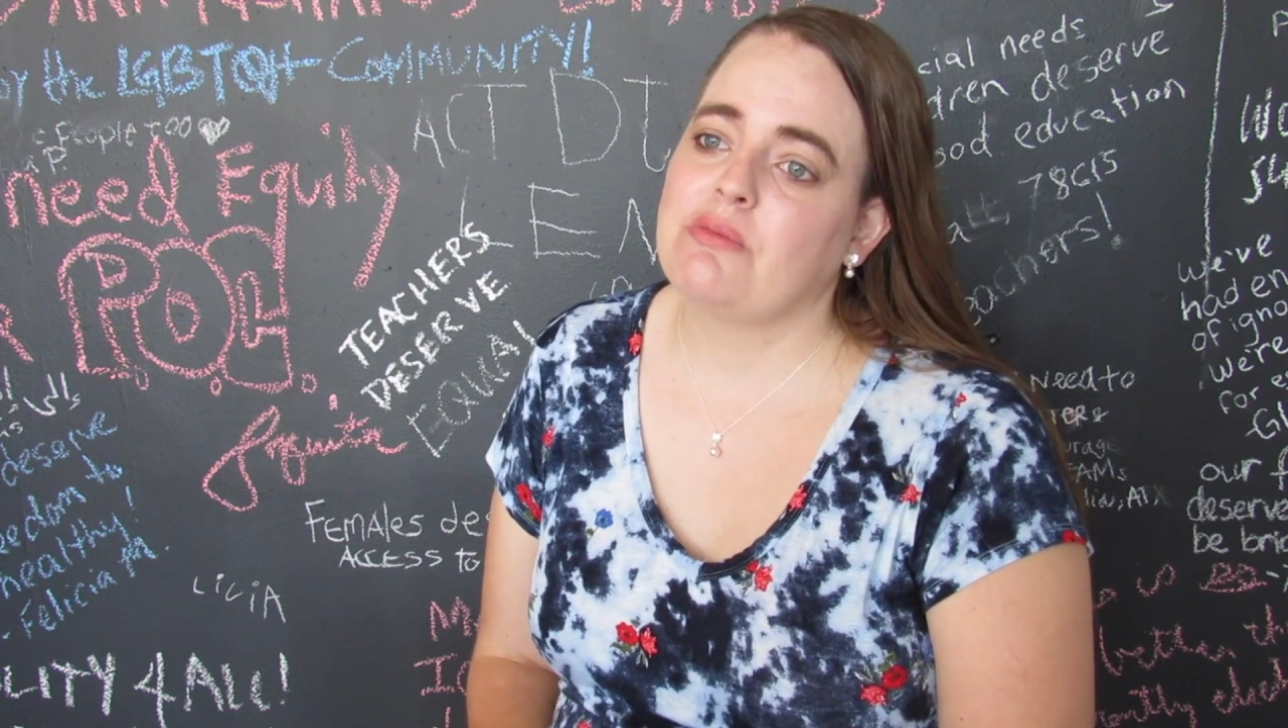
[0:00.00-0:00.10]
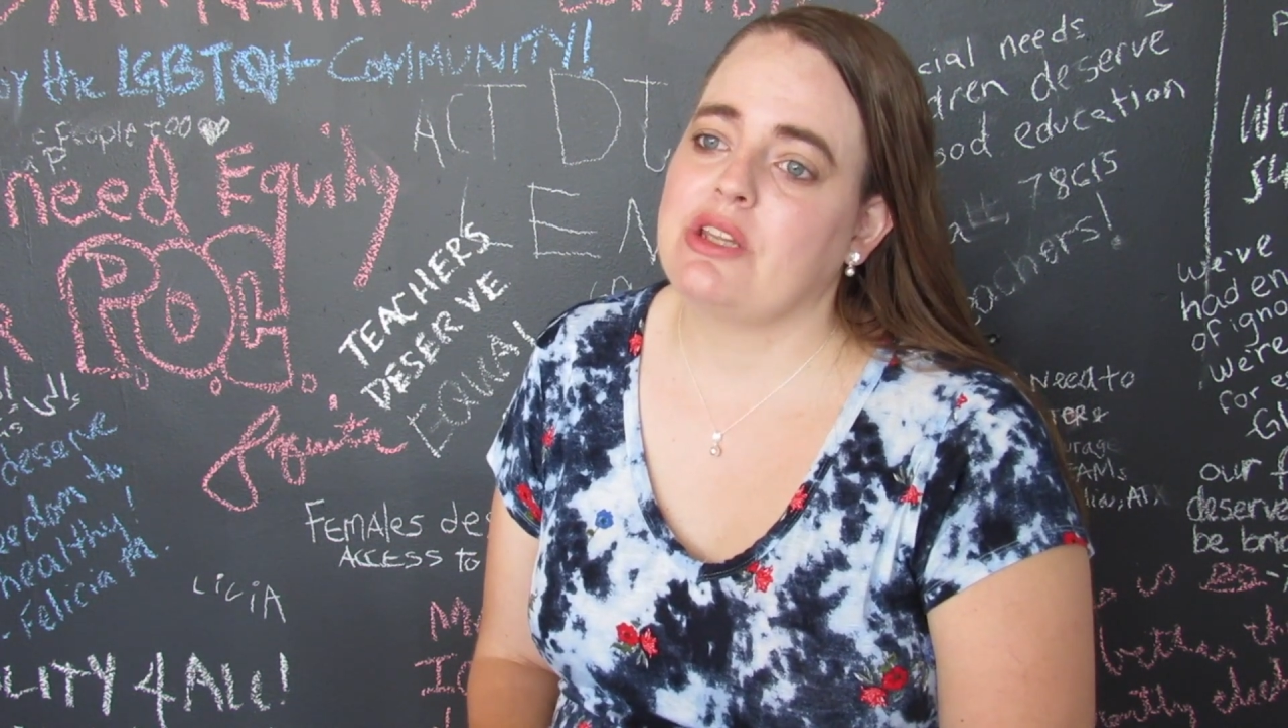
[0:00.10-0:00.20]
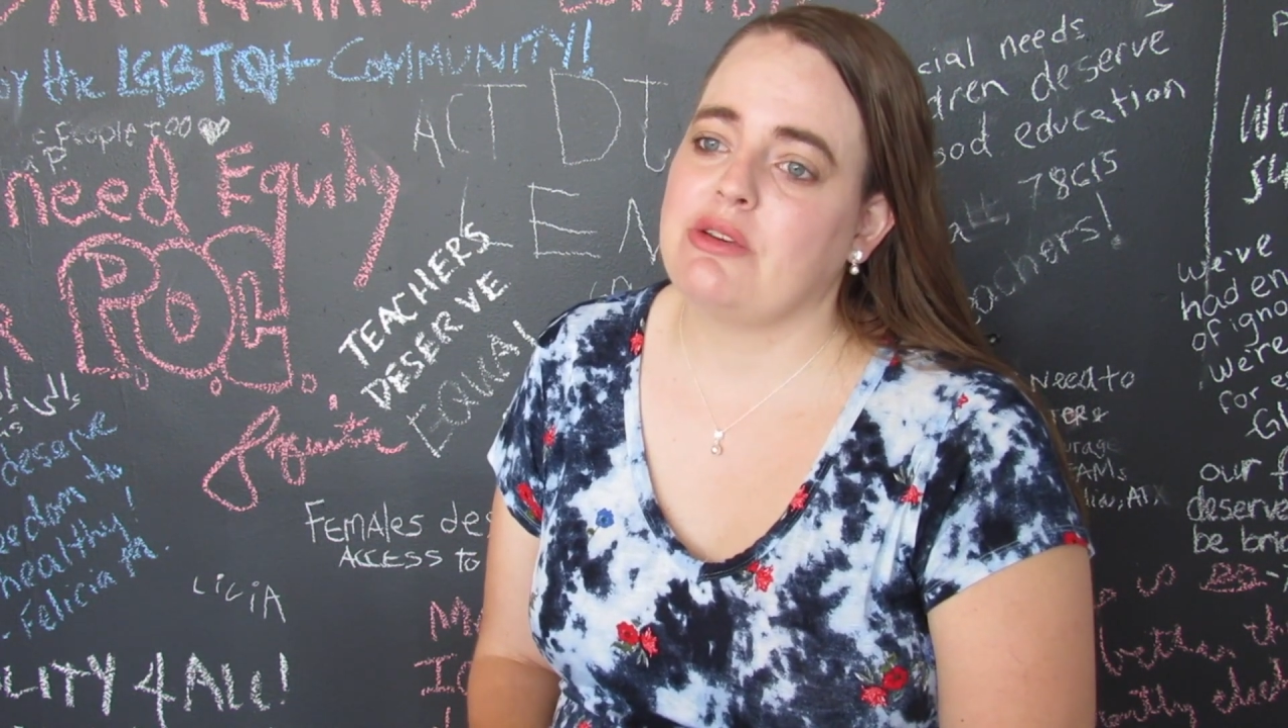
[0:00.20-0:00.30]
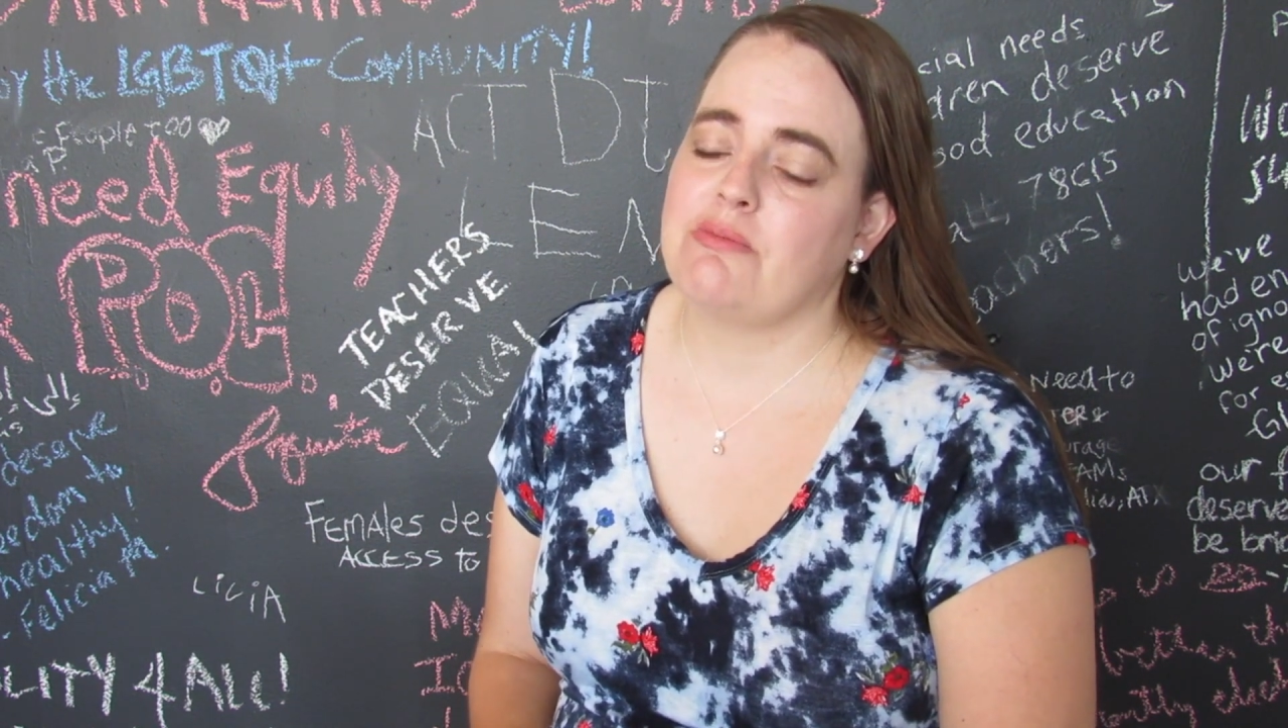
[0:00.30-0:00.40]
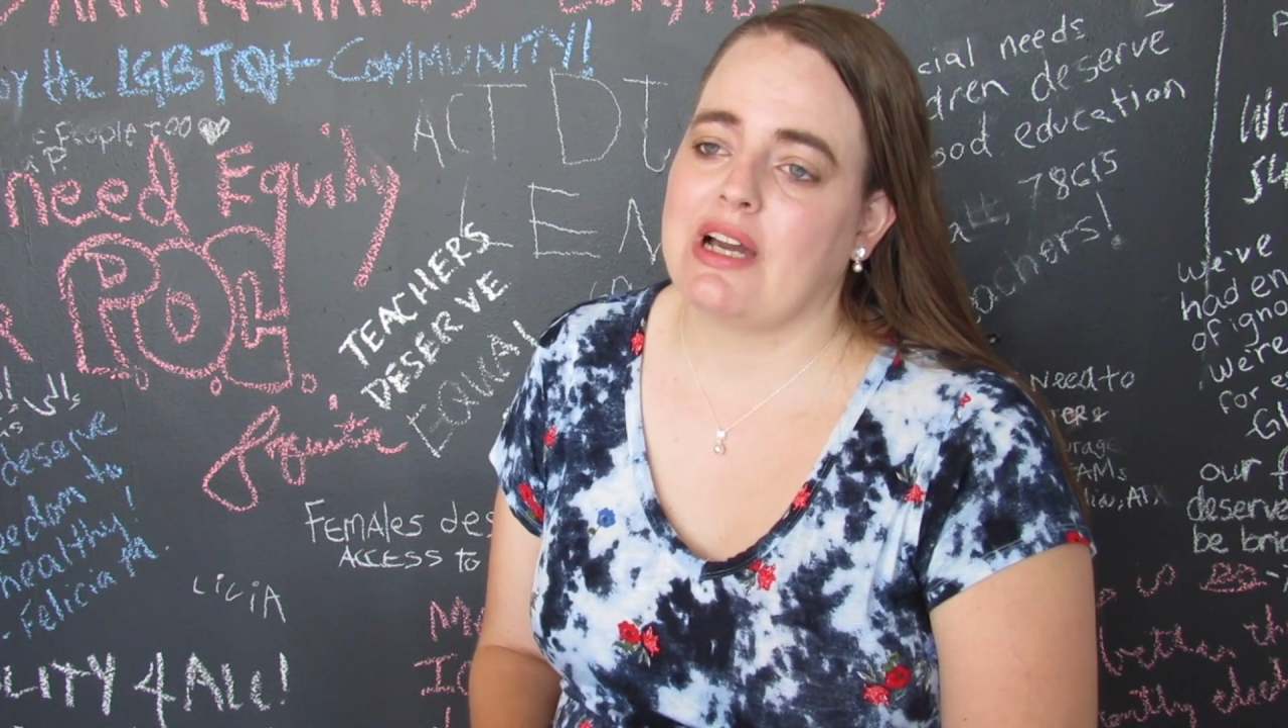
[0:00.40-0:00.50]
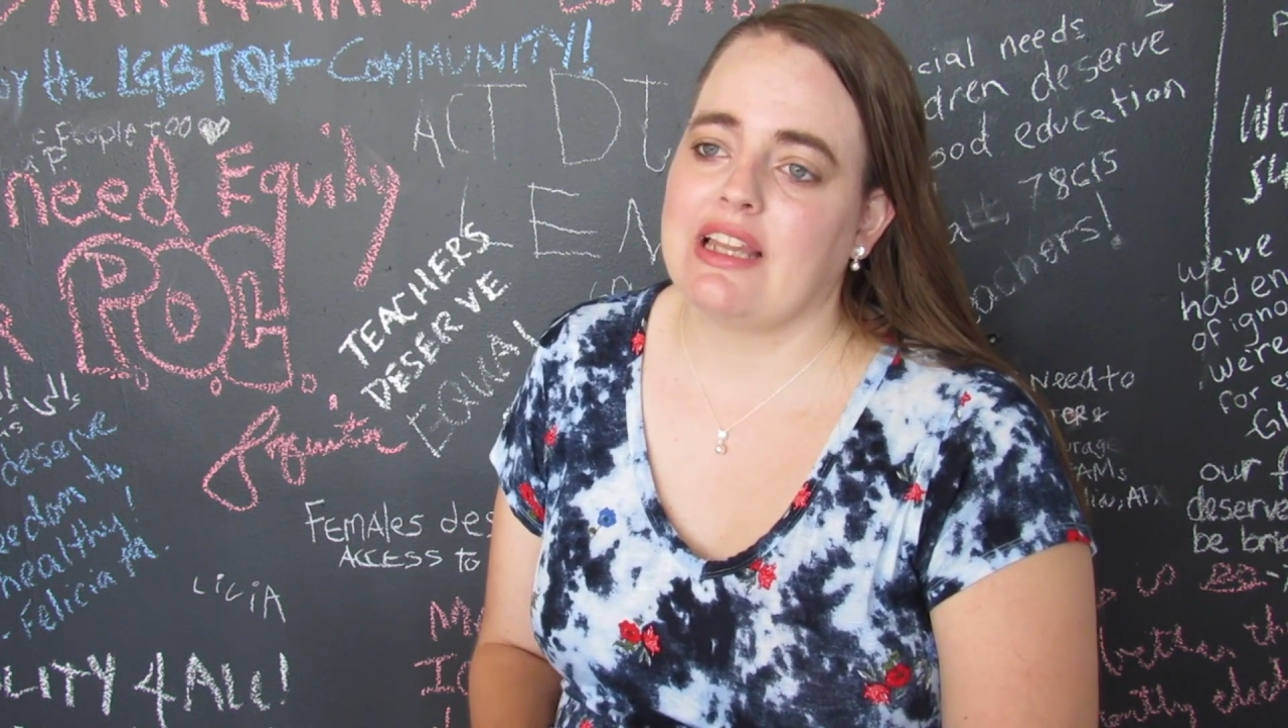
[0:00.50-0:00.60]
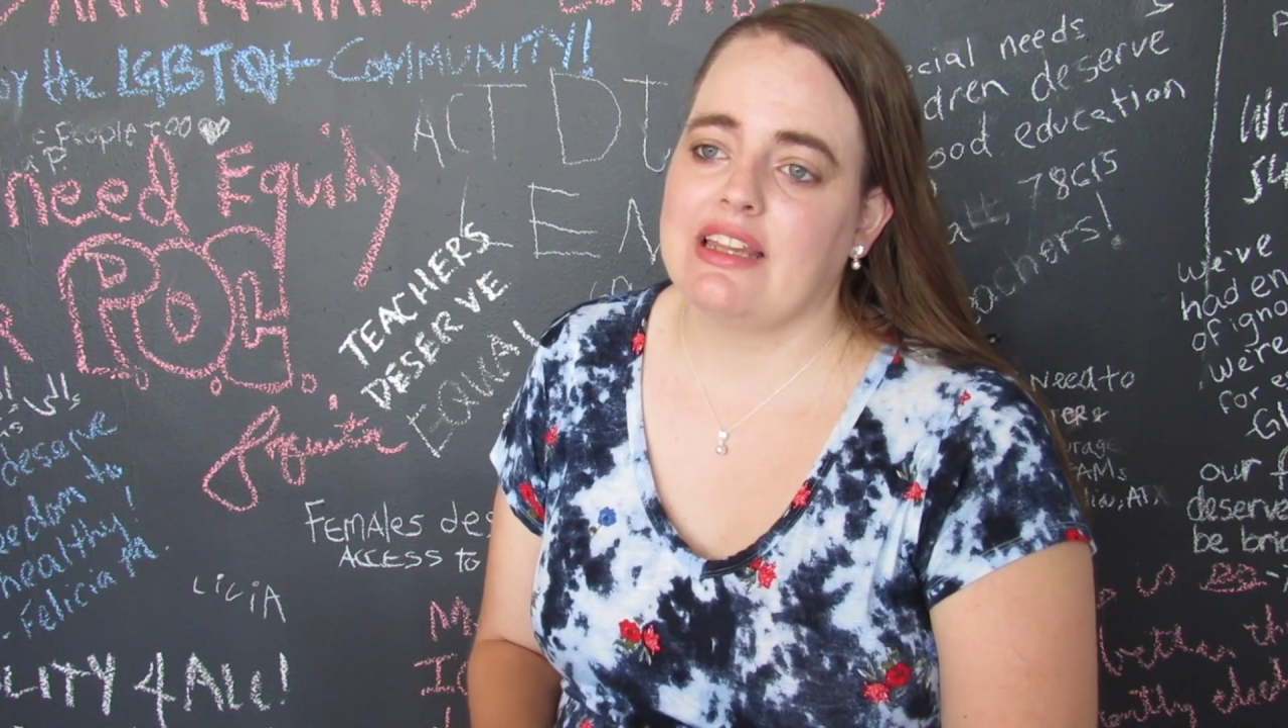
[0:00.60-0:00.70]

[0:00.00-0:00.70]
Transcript: when you buy